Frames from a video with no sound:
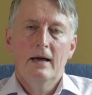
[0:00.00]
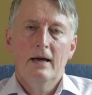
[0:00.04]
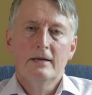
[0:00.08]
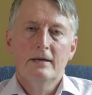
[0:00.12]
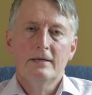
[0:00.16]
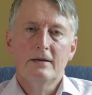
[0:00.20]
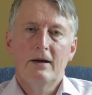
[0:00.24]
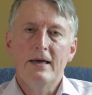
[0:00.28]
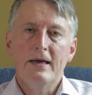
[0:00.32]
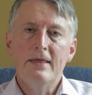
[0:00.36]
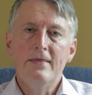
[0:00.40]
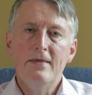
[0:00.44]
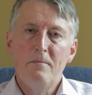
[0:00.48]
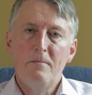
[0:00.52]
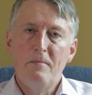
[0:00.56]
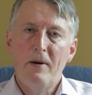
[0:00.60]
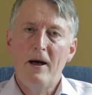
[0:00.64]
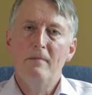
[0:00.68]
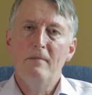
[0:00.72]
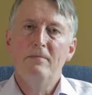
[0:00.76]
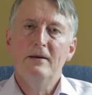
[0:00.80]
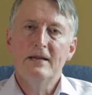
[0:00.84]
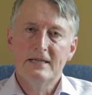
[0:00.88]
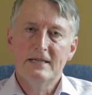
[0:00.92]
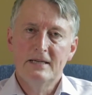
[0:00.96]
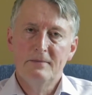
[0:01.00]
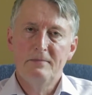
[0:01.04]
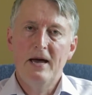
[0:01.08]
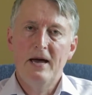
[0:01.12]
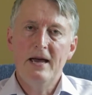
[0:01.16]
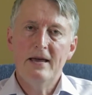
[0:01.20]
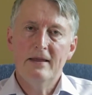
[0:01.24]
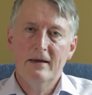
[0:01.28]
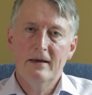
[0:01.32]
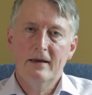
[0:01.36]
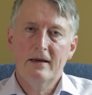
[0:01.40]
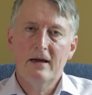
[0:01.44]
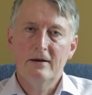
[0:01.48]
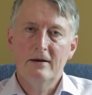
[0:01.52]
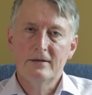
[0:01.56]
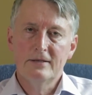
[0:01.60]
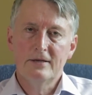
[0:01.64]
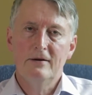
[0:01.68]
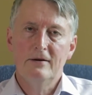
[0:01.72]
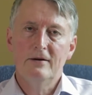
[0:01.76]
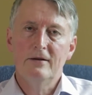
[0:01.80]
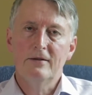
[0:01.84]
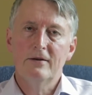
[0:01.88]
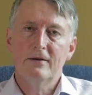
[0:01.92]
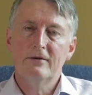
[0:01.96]
So in the public debate that goes
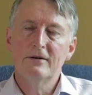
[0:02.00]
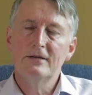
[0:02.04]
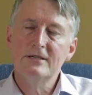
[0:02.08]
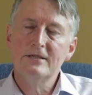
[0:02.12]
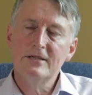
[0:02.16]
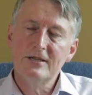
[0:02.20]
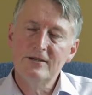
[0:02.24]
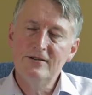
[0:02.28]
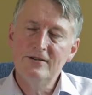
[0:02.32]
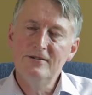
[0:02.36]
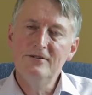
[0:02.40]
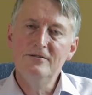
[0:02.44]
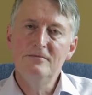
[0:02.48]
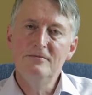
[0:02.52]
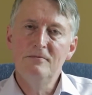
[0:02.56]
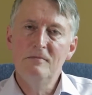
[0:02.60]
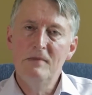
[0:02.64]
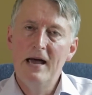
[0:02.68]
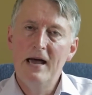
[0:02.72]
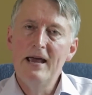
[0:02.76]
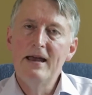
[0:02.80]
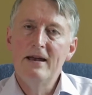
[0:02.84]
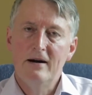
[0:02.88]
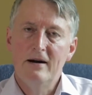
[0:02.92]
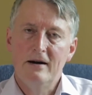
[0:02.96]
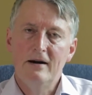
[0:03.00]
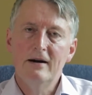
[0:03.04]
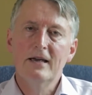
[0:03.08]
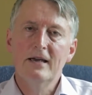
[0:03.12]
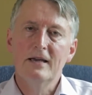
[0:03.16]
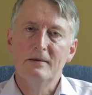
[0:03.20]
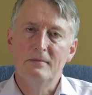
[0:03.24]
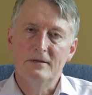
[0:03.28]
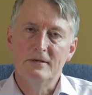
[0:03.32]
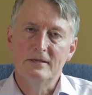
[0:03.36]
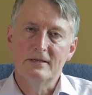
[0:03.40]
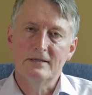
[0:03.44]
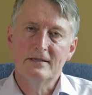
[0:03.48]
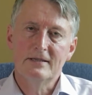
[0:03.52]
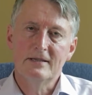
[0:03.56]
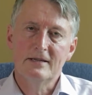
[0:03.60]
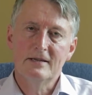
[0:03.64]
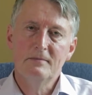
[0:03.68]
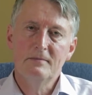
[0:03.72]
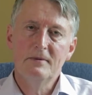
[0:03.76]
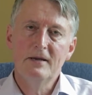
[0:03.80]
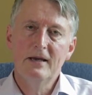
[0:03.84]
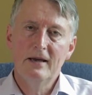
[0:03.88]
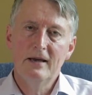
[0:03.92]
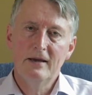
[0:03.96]
on, there are two main arguments that
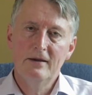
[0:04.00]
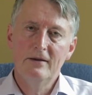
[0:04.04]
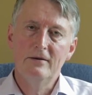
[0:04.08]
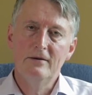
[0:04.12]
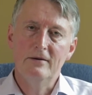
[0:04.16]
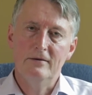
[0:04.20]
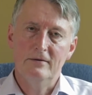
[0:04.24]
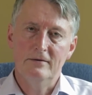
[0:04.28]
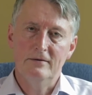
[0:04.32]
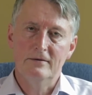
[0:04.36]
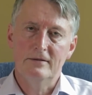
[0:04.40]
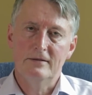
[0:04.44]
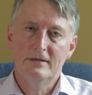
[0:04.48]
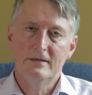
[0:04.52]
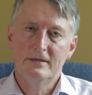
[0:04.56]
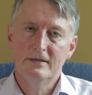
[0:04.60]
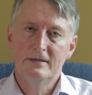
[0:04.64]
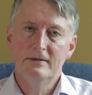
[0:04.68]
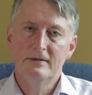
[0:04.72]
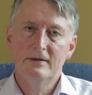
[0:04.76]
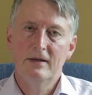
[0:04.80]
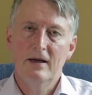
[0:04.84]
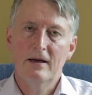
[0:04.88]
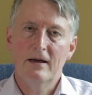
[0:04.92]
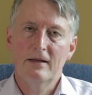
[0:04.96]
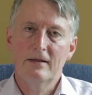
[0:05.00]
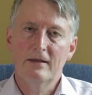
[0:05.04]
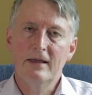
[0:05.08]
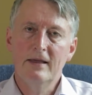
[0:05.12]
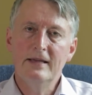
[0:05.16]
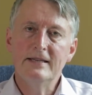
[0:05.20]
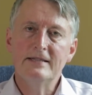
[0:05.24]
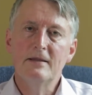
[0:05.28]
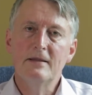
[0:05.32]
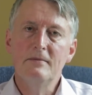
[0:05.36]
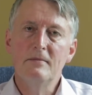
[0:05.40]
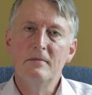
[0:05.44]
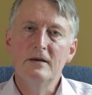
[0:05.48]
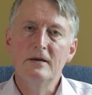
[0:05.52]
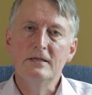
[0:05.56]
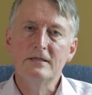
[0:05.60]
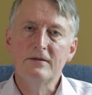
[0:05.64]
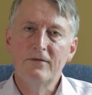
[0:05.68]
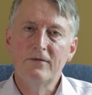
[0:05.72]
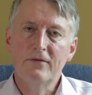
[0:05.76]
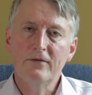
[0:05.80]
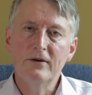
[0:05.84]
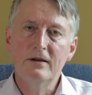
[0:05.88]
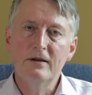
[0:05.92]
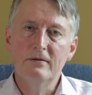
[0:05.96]
are being used. These are the most
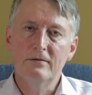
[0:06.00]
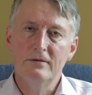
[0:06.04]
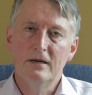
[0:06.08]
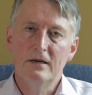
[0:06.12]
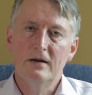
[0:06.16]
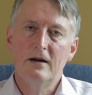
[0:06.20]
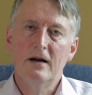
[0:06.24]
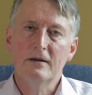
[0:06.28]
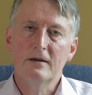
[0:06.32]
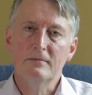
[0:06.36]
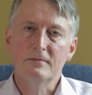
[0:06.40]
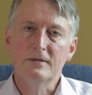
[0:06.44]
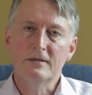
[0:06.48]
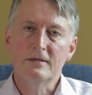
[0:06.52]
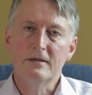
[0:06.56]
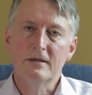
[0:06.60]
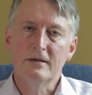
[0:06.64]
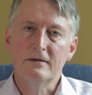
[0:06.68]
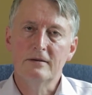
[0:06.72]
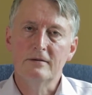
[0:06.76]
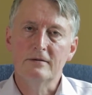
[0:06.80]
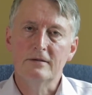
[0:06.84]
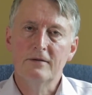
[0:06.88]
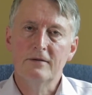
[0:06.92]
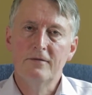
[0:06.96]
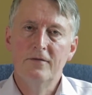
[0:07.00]
frequent arguments they use.